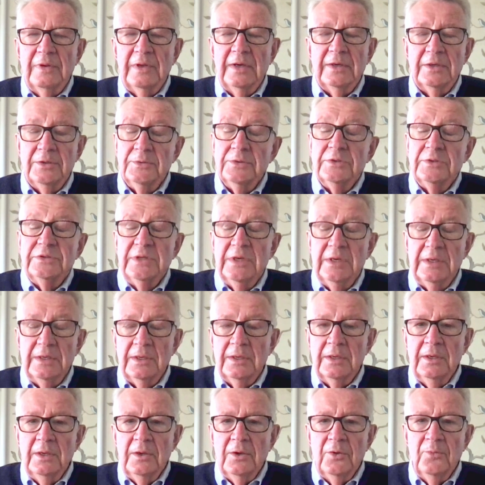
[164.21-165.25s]
like you
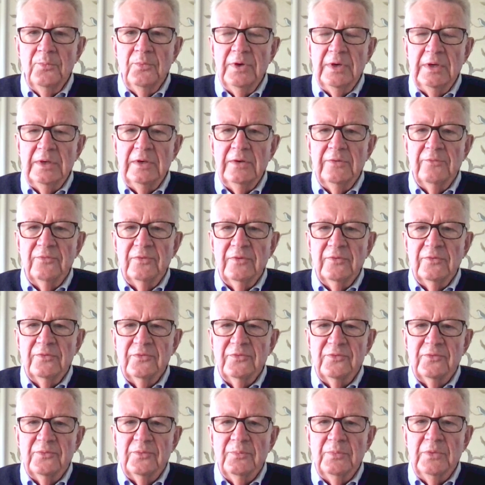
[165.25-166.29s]
say, a big
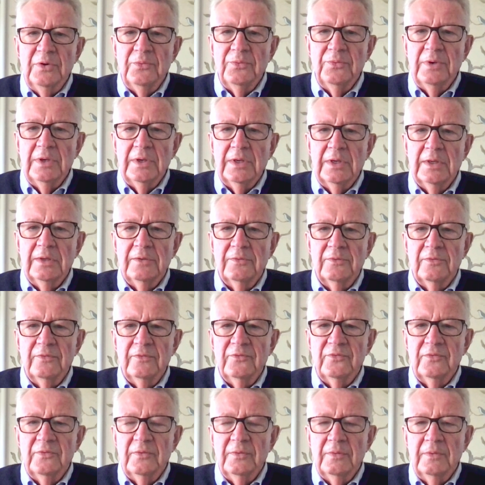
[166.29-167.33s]
difference between
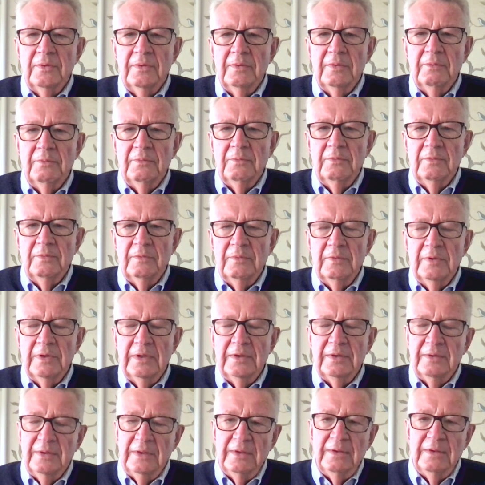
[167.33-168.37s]
countries,
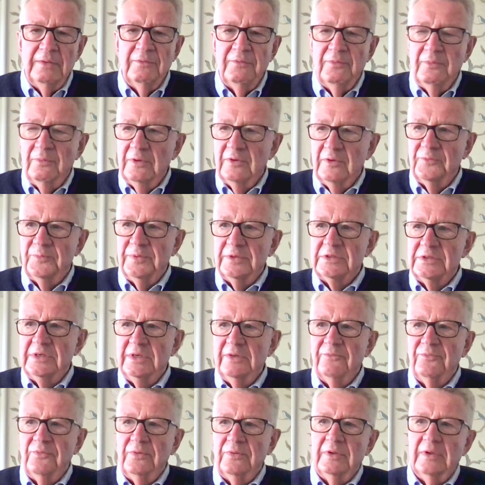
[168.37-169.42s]

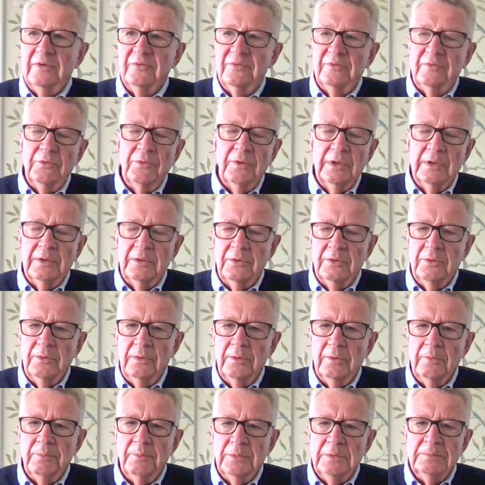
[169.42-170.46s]
especially if we just look at
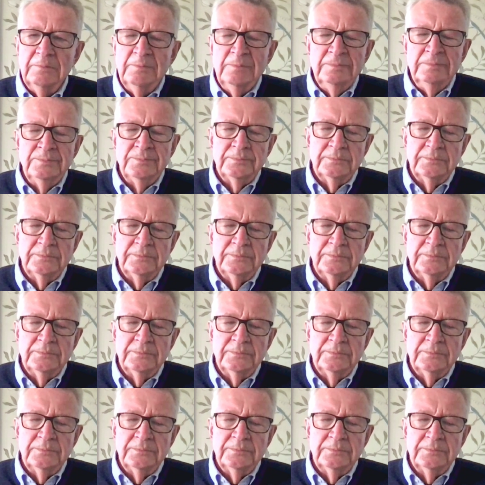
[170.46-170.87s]
Europe.